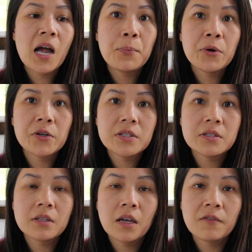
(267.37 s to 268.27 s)
I
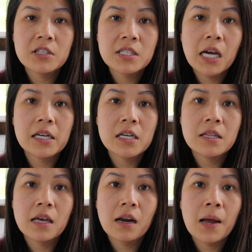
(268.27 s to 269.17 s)
personally have decided
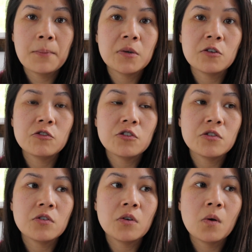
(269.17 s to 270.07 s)
that I'm going to
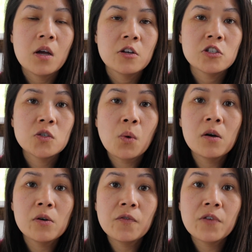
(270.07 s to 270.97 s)
do
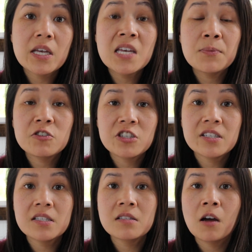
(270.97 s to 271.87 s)
12
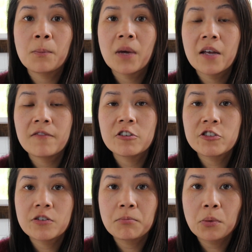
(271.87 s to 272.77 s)
images on my
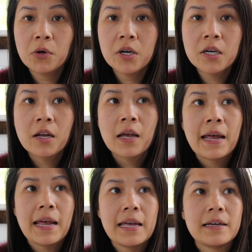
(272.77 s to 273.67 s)
vision board,
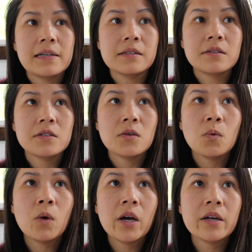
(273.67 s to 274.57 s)
and
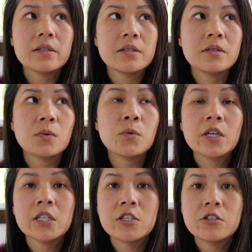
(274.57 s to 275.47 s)
what we're
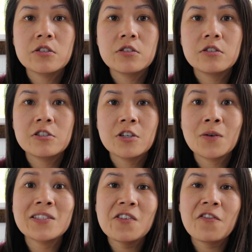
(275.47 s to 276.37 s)
going to do
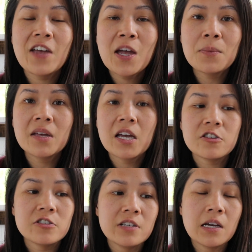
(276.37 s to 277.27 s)
as a family,
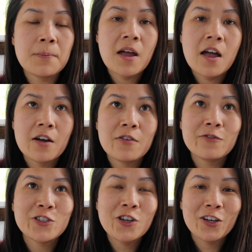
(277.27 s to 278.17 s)
actually, I'm going to
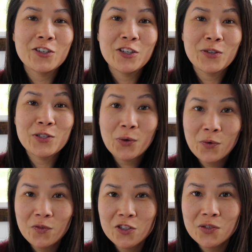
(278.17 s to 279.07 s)
have Sean do his
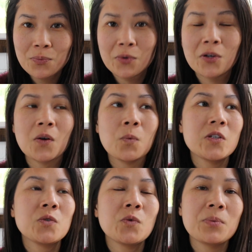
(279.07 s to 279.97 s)
own vision board,
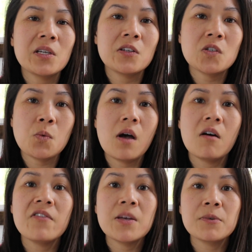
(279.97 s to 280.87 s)
which will be
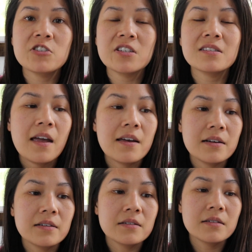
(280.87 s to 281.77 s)
12 images,
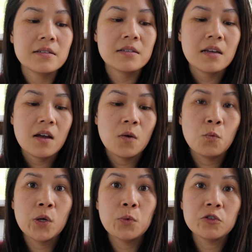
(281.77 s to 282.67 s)
and
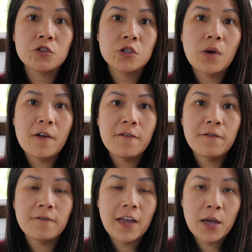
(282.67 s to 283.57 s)
we will do a
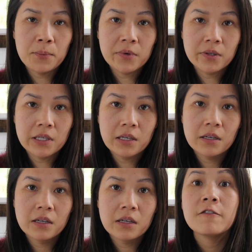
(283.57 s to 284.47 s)

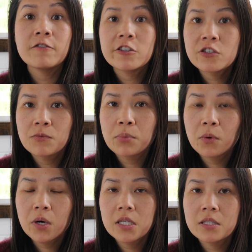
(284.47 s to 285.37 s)
family vision
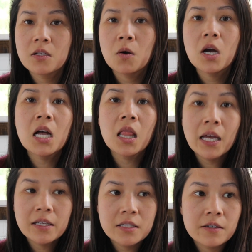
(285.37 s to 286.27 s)
board. So a
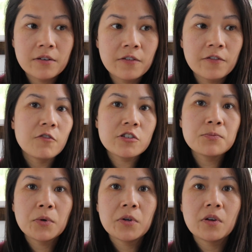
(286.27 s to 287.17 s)
collective
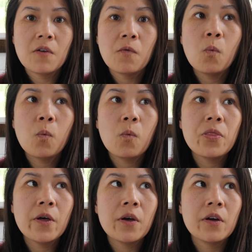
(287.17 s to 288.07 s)
vision board of
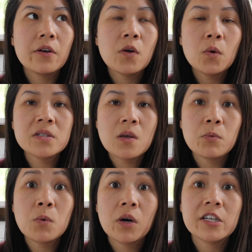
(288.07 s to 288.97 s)
the goals that
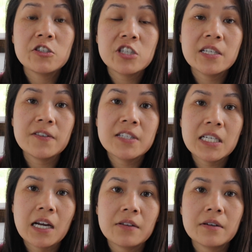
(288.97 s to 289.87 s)
we want to achieve
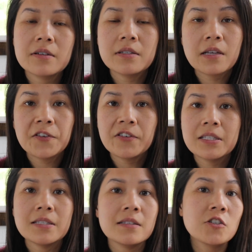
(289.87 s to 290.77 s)
together. Say, for
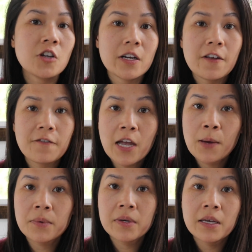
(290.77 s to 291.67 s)
instance, starting a
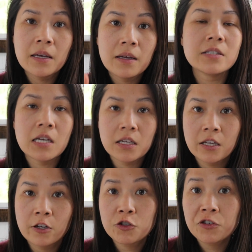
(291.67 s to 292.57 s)
family,
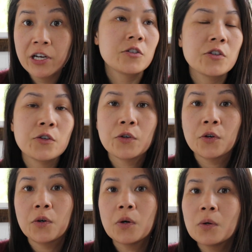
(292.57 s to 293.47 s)
taking a trip
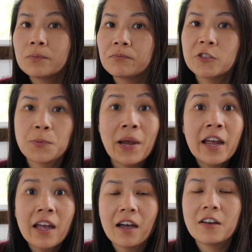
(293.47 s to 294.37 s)
to
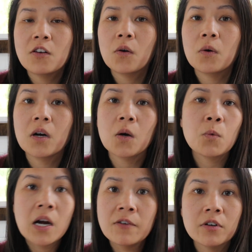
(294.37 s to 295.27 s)
Japan or
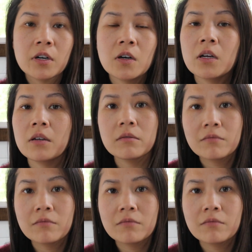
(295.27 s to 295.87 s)
wherever